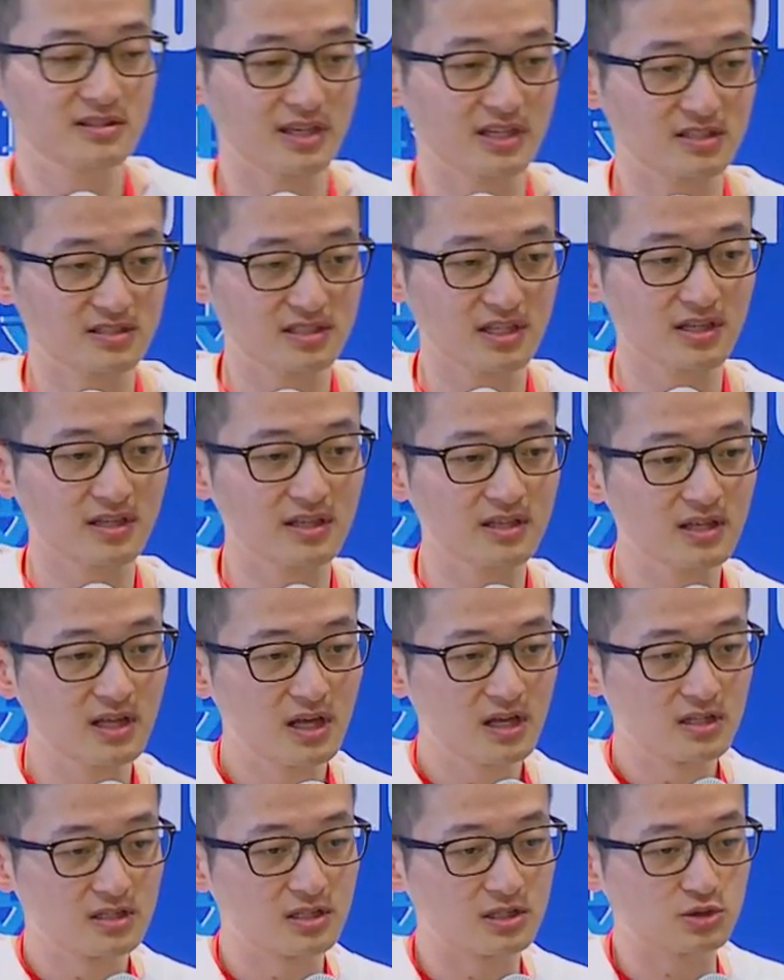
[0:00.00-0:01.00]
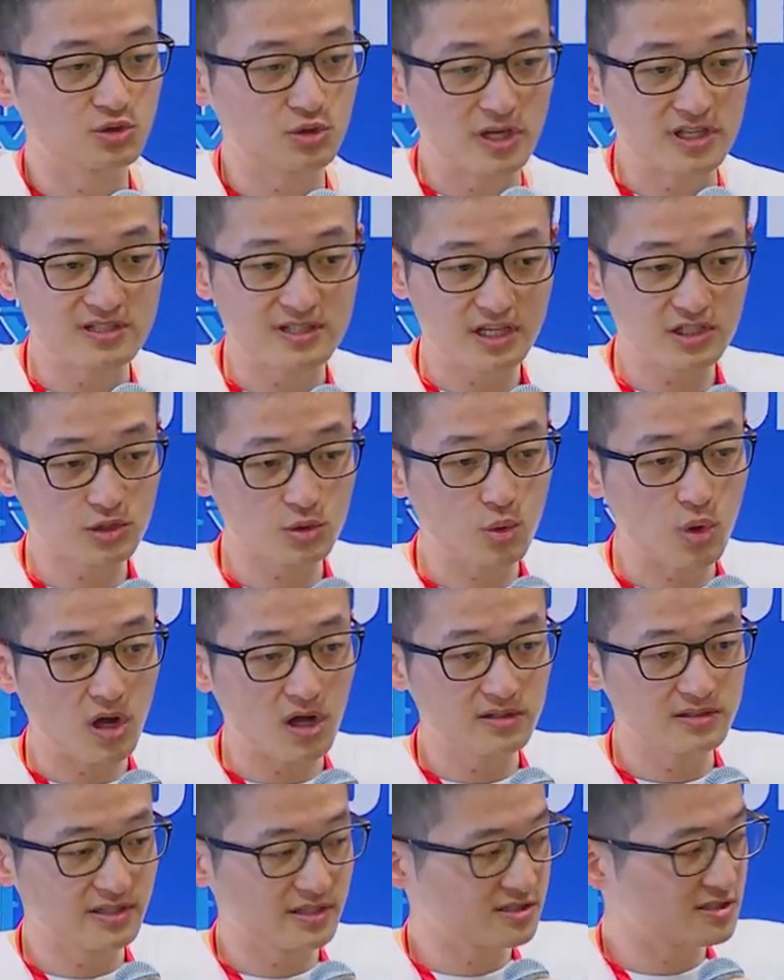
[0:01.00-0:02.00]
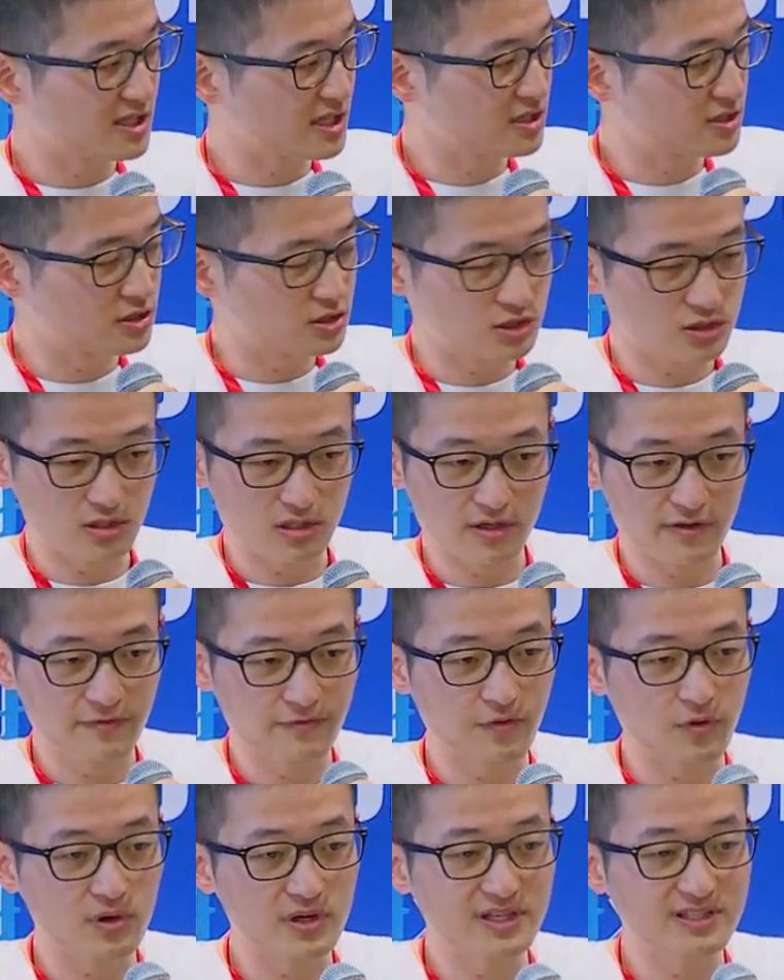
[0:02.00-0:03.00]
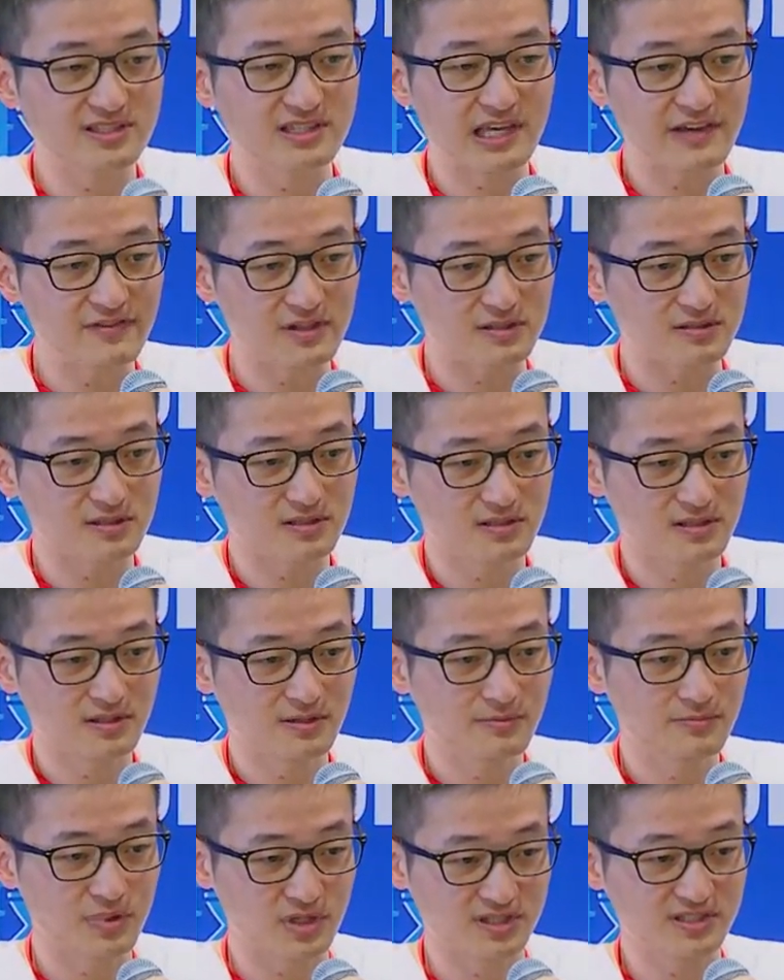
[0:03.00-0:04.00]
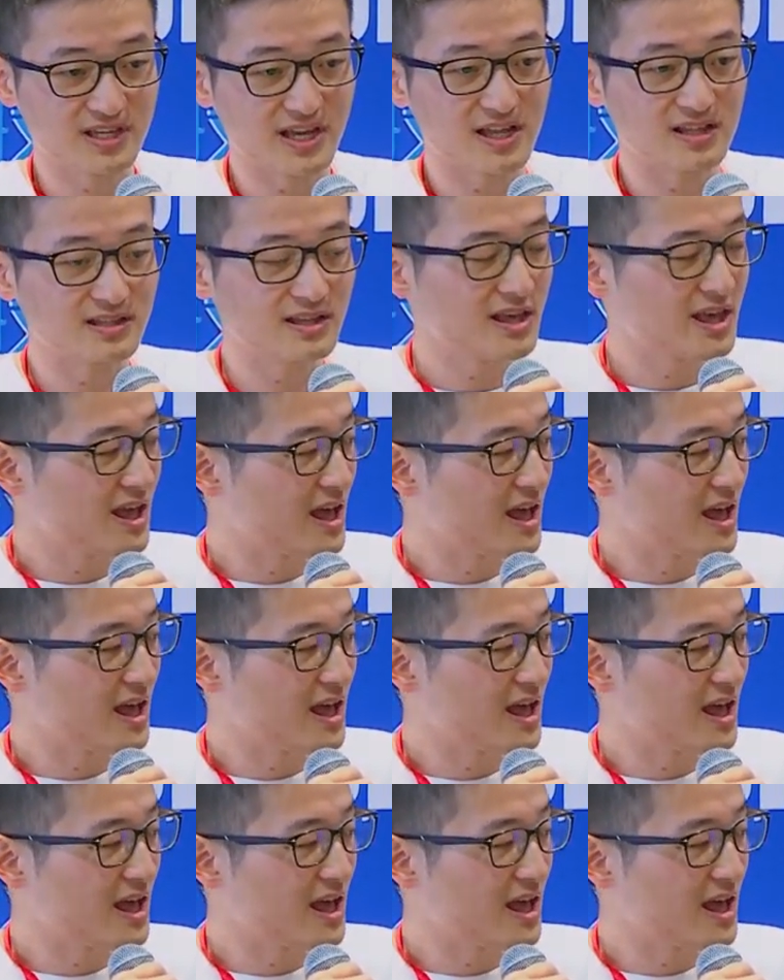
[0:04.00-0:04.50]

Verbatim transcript: sixteen, the translation quality is like forty-seven percent,